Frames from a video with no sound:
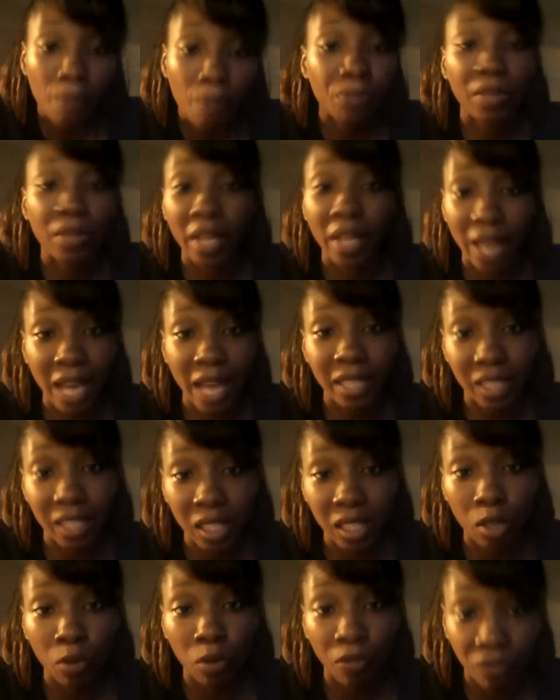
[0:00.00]
that I
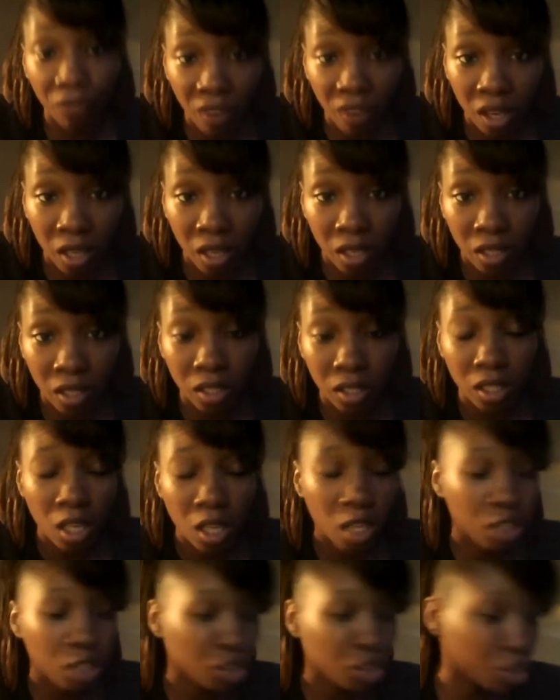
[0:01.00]
deal funds.
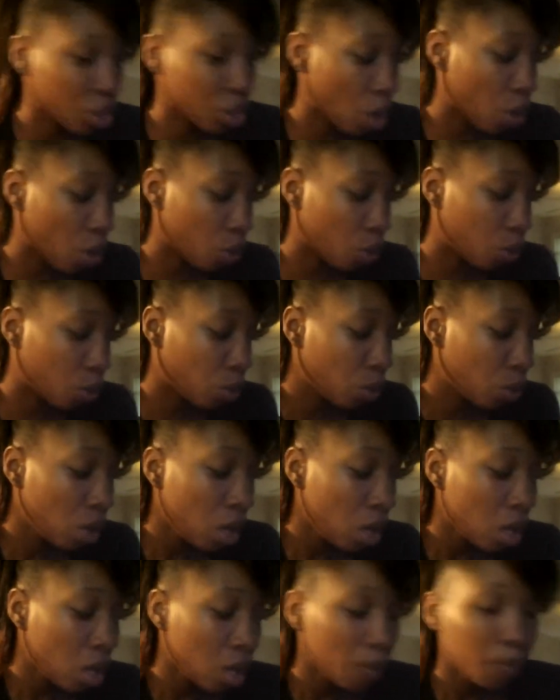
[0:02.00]
So
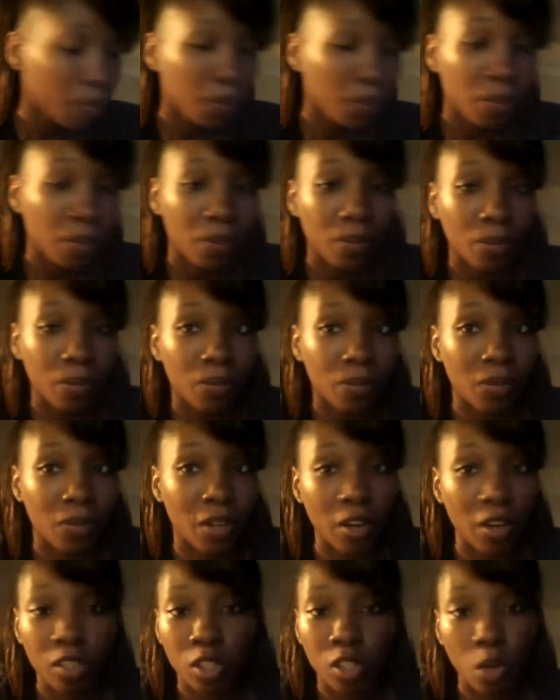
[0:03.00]

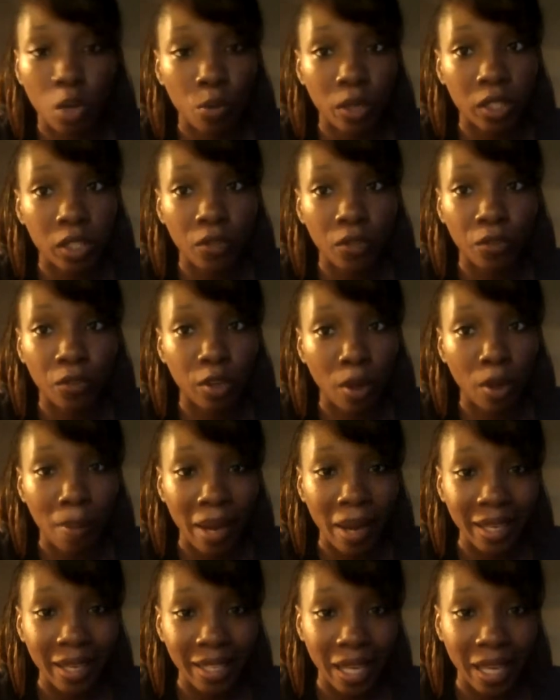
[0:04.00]
there is no reason for
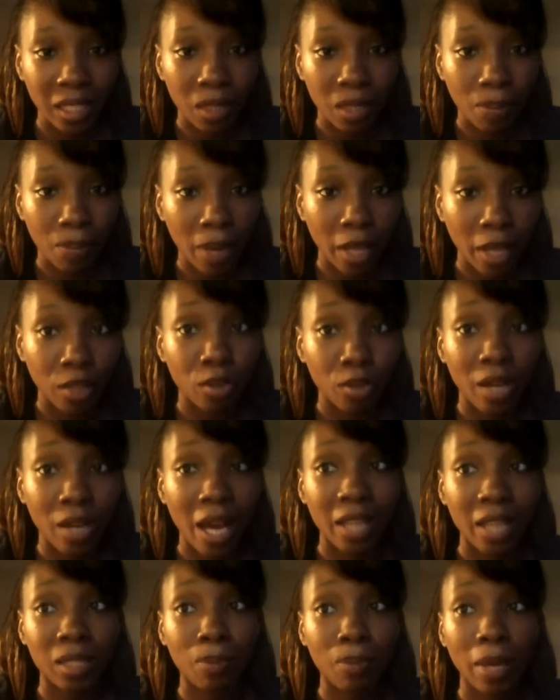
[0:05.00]
nobody not to pay. You
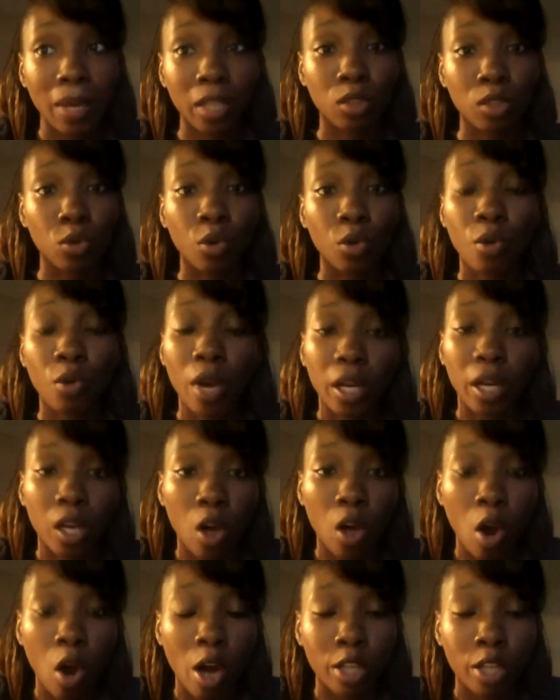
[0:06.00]
guys pay through credit
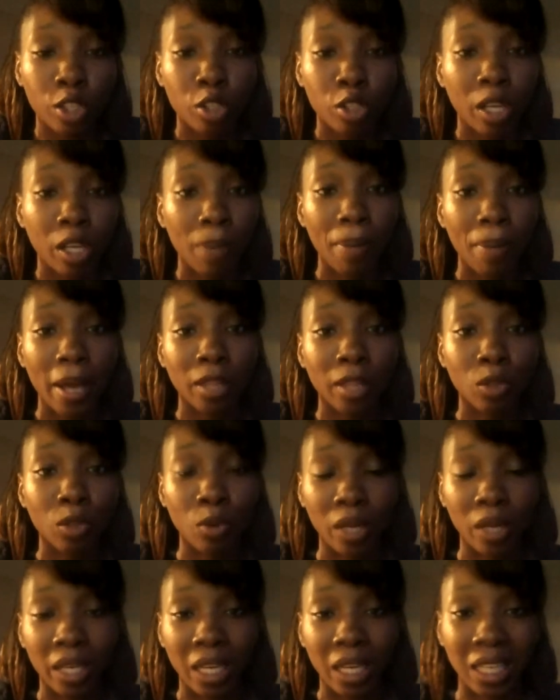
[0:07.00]
cards. You can pay through
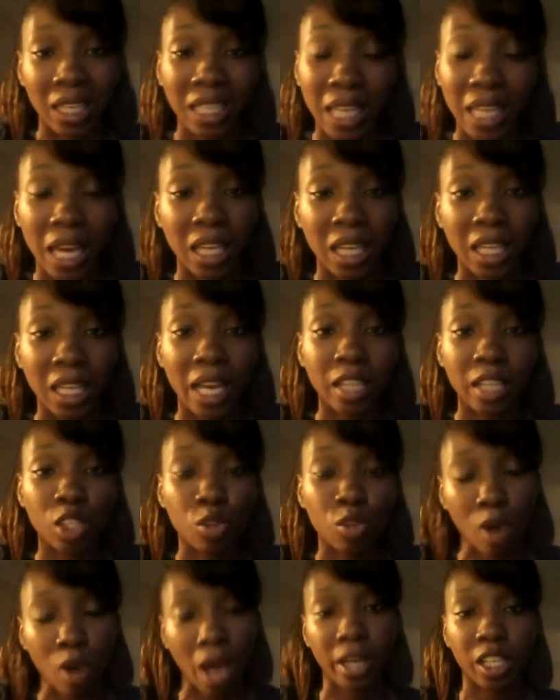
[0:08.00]
an
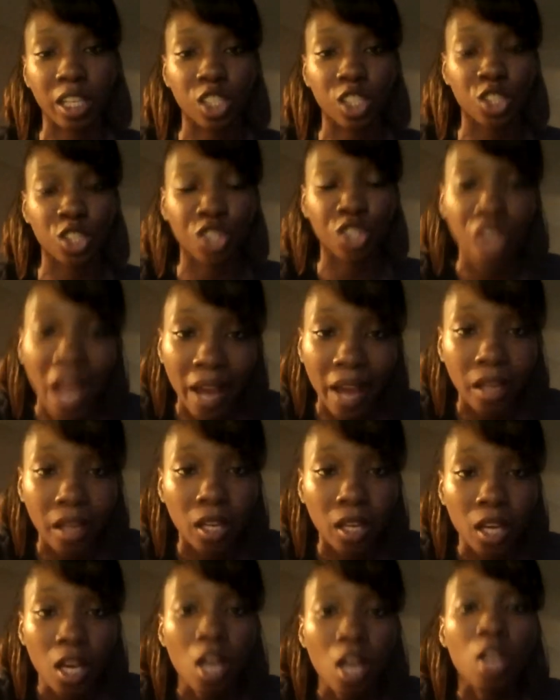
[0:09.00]
electronic check.
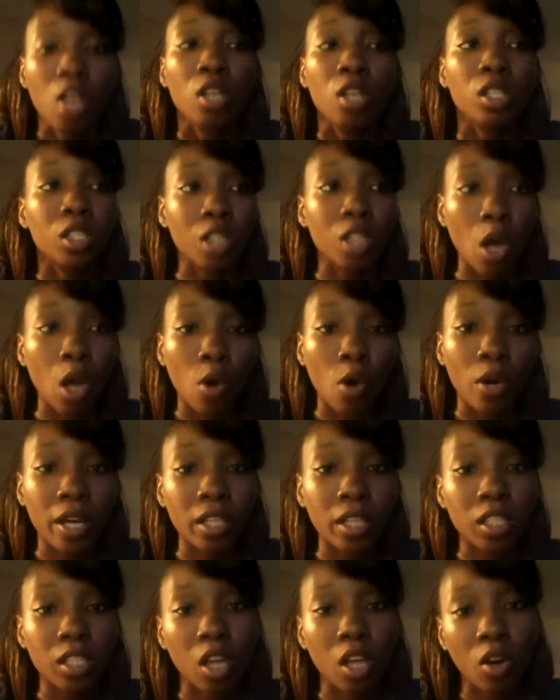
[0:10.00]
So
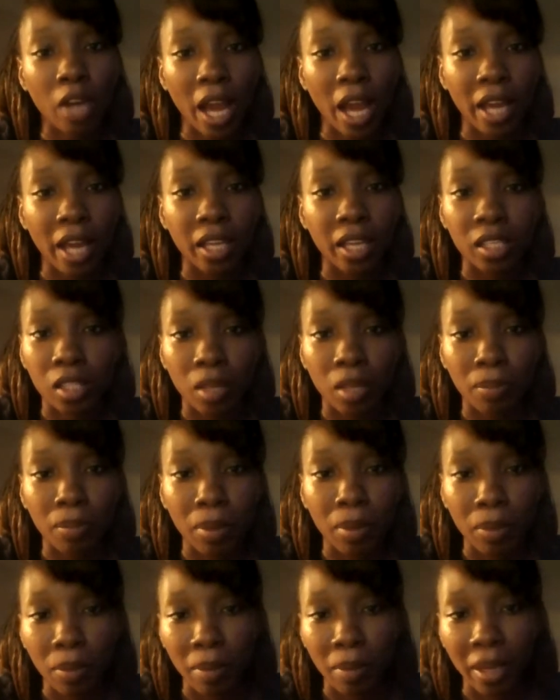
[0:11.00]
it's okay. And some
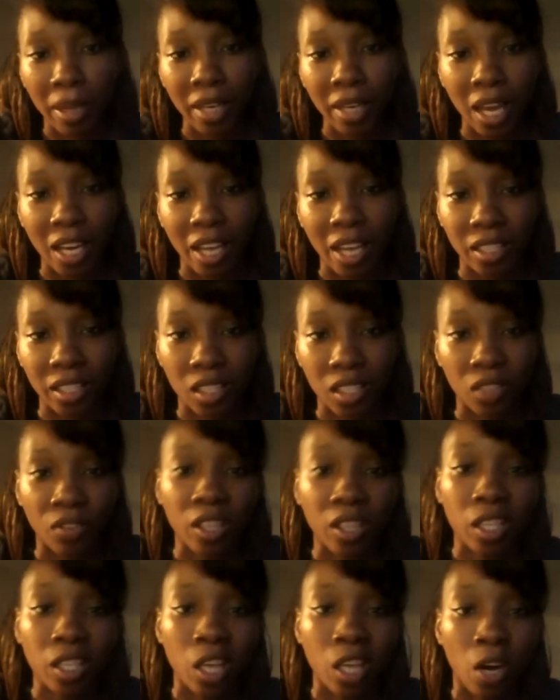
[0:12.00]
people may not like this
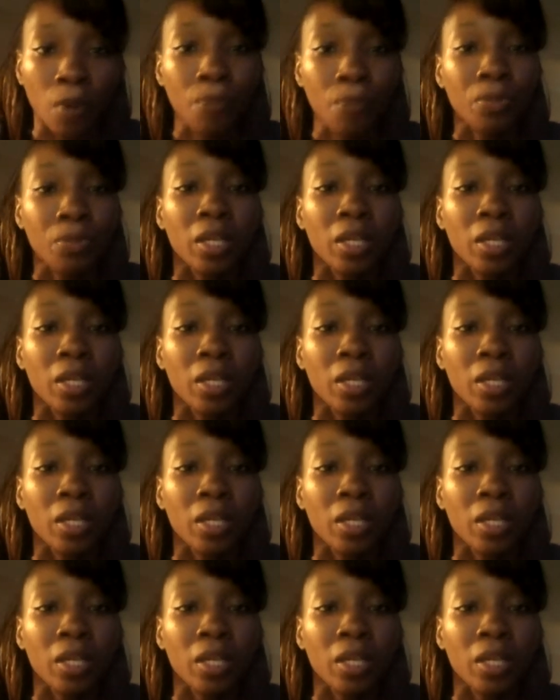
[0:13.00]
video.